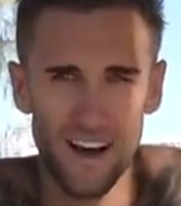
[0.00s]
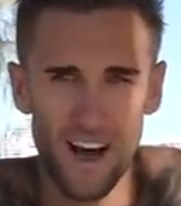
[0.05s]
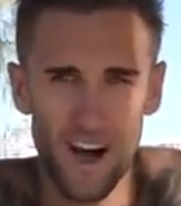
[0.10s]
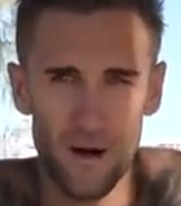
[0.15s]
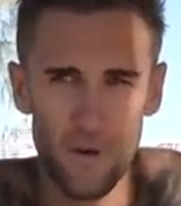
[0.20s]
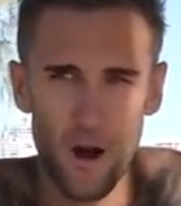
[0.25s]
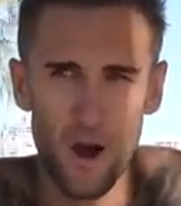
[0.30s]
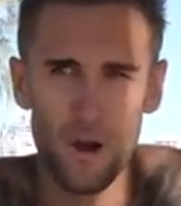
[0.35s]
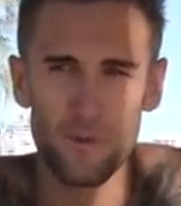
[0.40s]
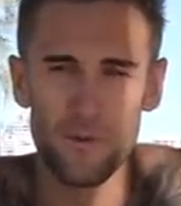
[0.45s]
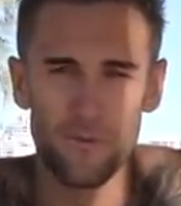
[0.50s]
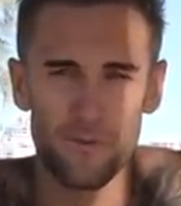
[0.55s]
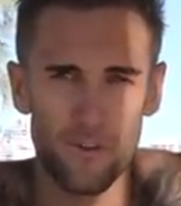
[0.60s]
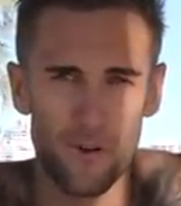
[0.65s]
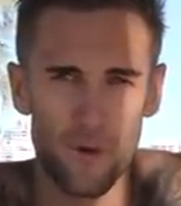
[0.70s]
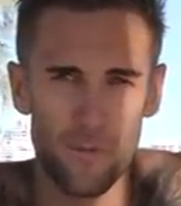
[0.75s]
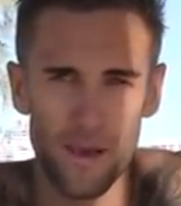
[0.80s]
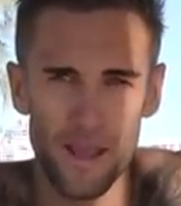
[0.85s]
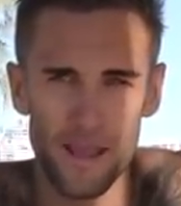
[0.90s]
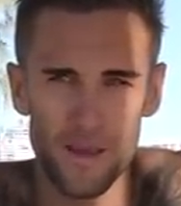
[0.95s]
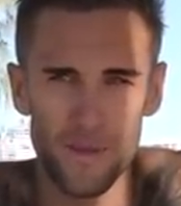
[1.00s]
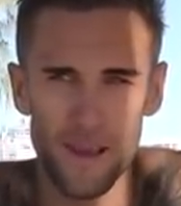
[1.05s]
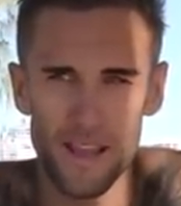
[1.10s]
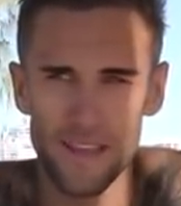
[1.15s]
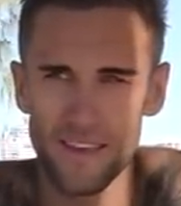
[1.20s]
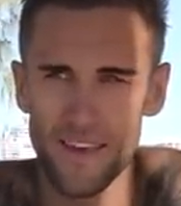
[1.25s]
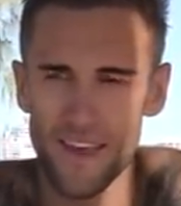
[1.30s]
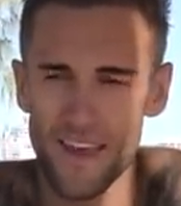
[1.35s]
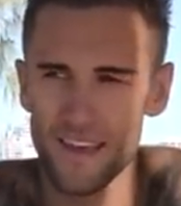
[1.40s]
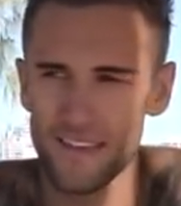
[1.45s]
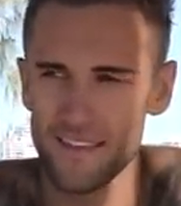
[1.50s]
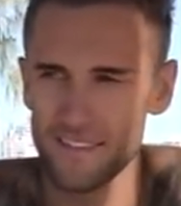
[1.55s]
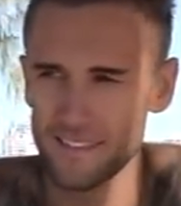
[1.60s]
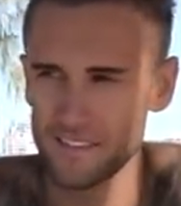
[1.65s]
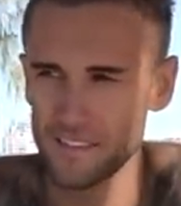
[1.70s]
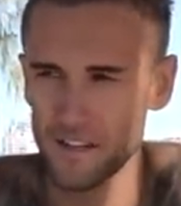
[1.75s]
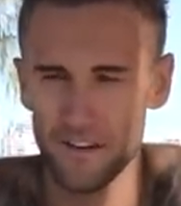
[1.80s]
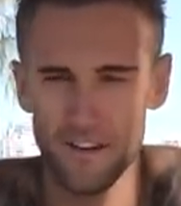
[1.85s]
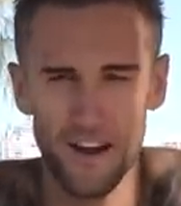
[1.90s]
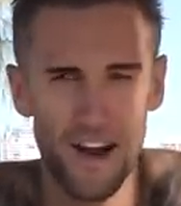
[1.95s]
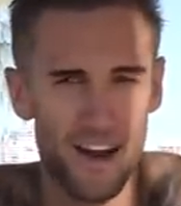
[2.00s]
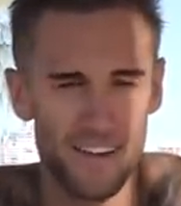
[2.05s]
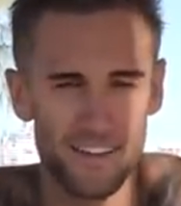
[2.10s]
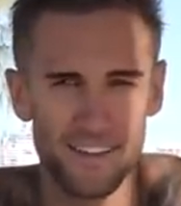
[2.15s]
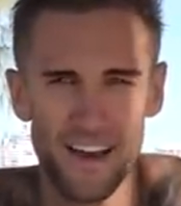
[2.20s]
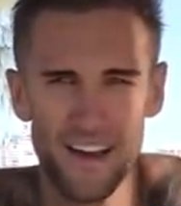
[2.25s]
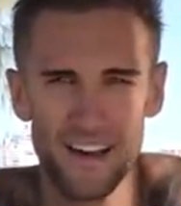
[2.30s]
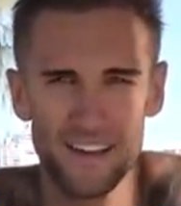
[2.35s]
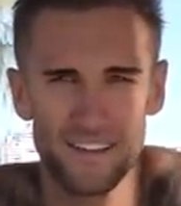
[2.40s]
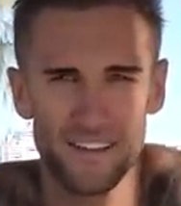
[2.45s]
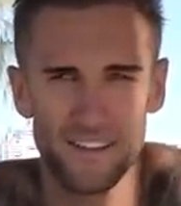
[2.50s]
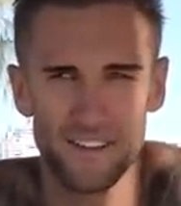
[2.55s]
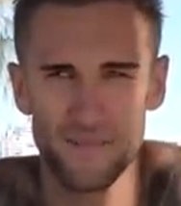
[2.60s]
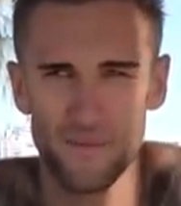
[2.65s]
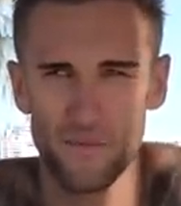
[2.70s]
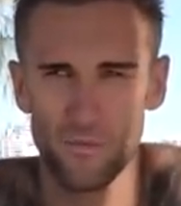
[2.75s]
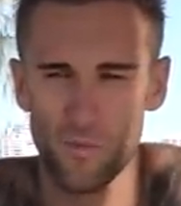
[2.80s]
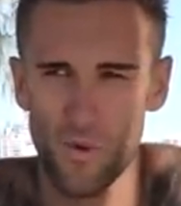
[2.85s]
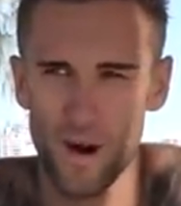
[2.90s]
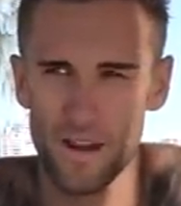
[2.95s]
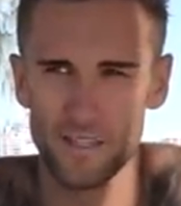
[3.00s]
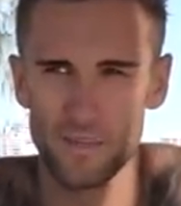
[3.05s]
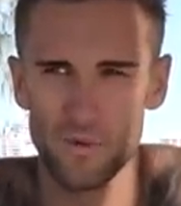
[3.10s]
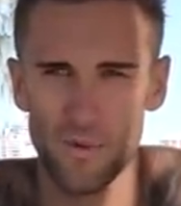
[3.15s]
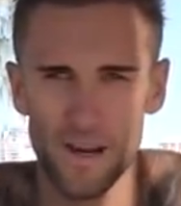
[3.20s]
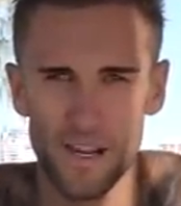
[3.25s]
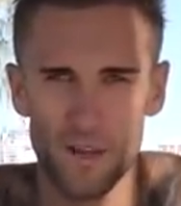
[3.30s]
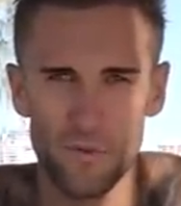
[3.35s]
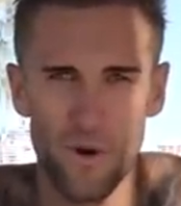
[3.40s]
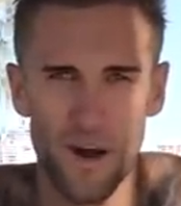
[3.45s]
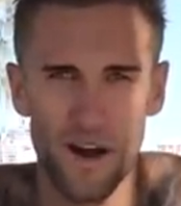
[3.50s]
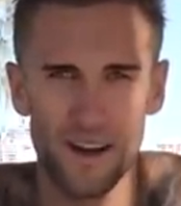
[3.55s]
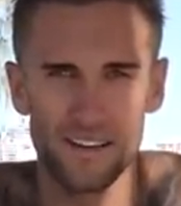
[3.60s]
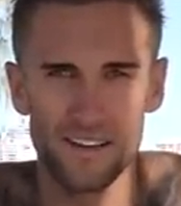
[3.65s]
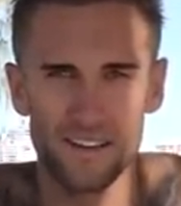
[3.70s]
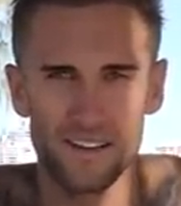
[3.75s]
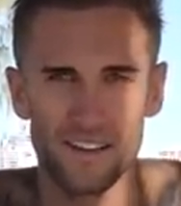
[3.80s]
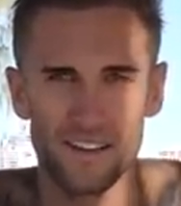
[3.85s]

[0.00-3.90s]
I'm hoping for a PB there. So under 121.